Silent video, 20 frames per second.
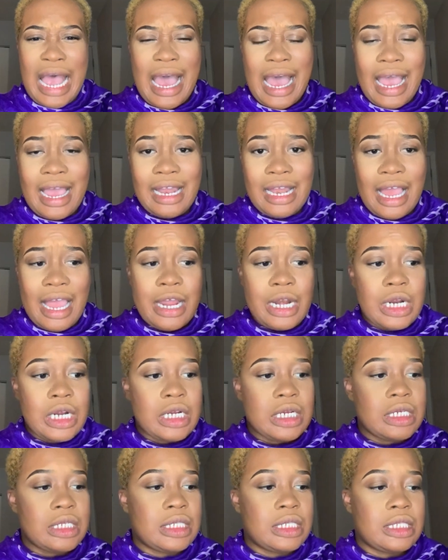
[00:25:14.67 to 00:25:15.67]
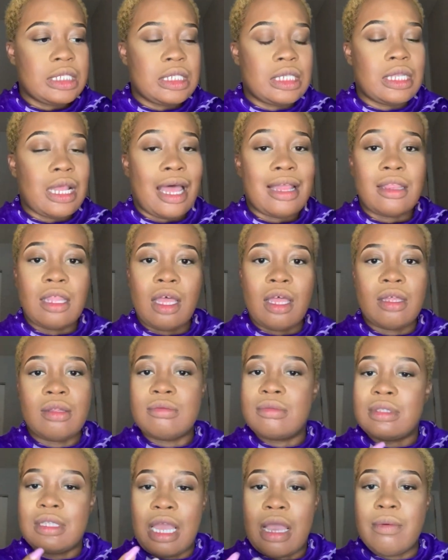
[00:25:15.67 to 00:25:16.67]
highlighters. I thought
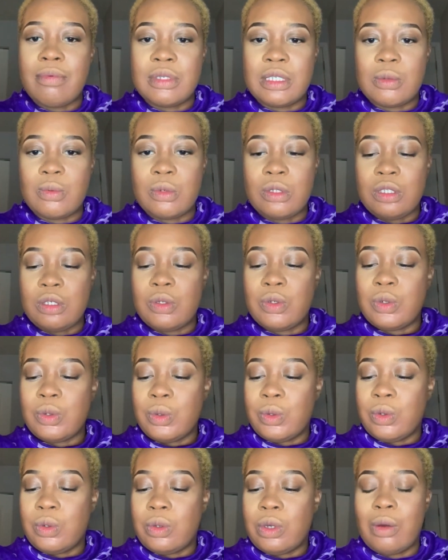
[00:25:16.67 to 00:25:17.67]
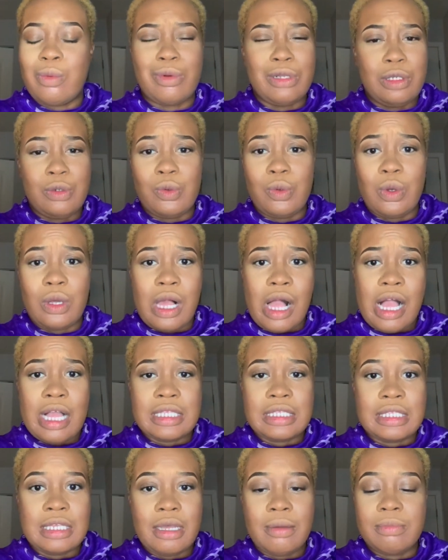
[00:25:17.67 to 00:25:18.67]
that was really cool, a really cool
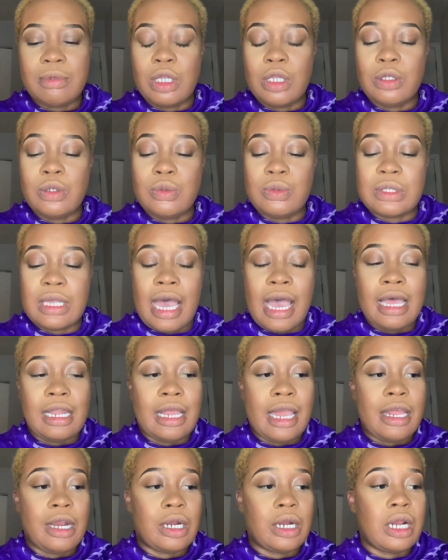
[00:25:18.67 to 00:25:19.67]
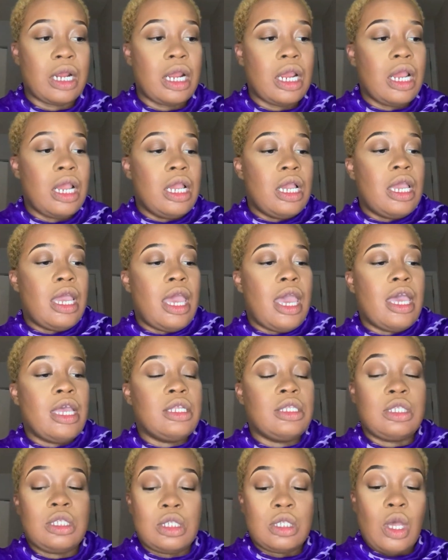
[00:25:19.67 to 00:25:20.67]
concept, a loose highlighter.
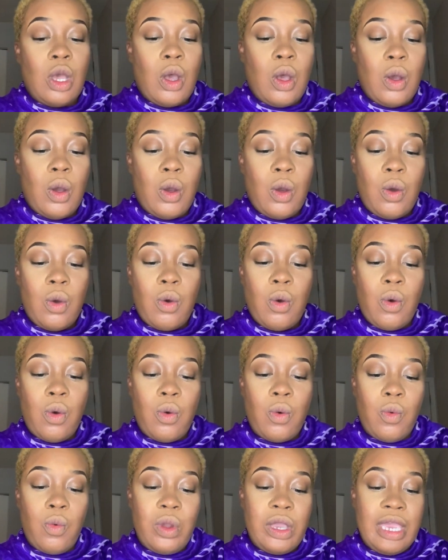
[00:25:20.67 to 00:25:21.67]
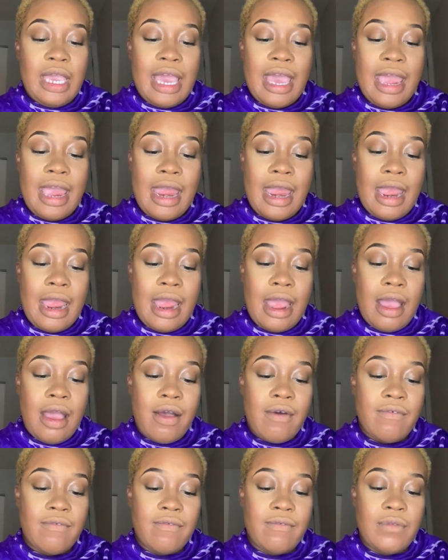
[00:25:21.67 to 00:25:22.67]
And so we
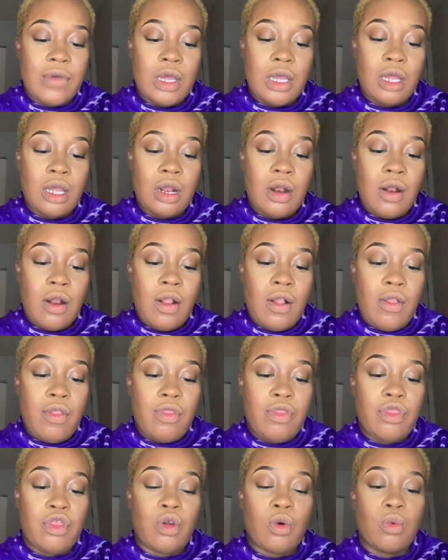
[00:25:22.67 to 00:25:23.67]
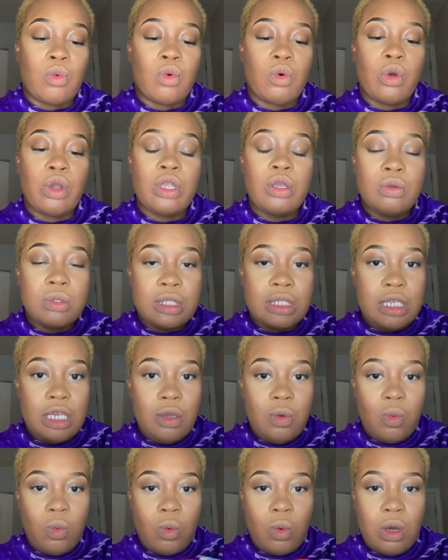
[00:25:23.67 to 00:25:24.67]
have the Royalty
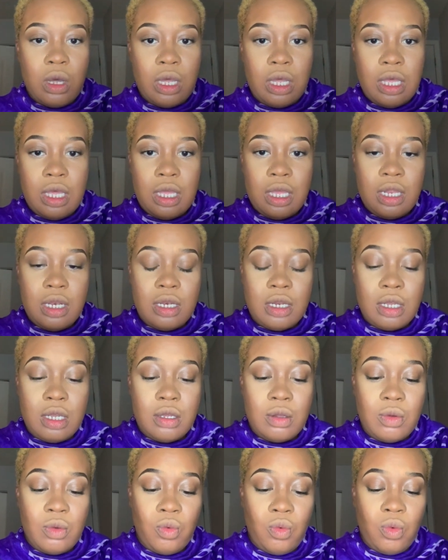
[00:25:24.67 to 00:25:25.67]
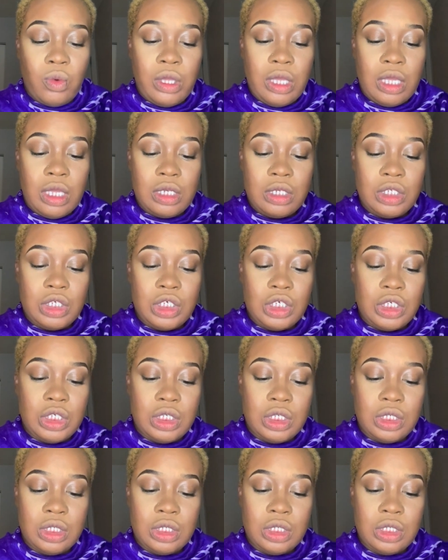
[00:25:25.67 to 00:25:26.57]
one, which